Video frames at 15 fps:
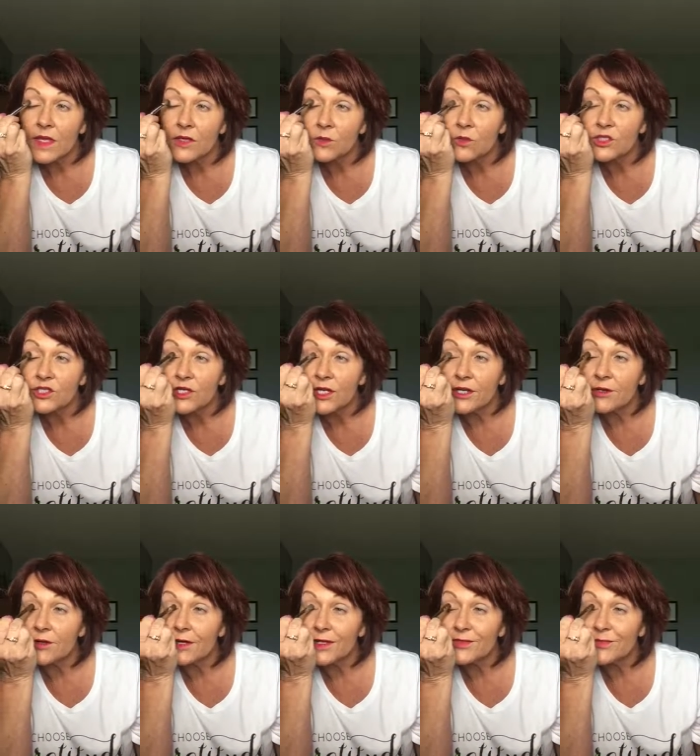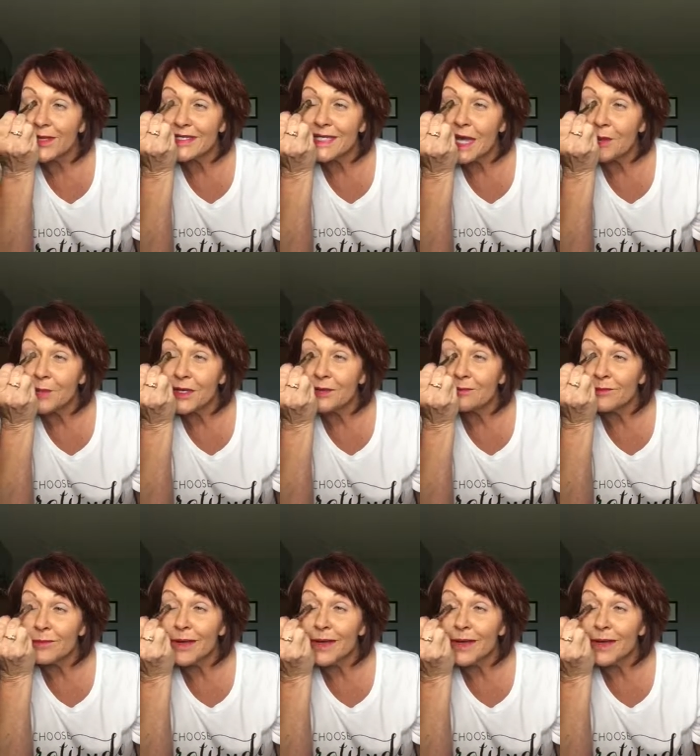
The noise you hear is me tapping